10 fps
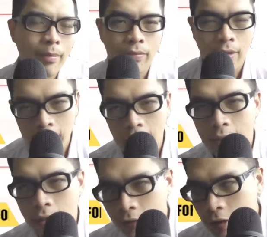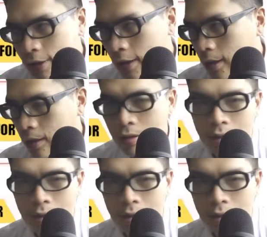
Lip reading: Okay, in our first year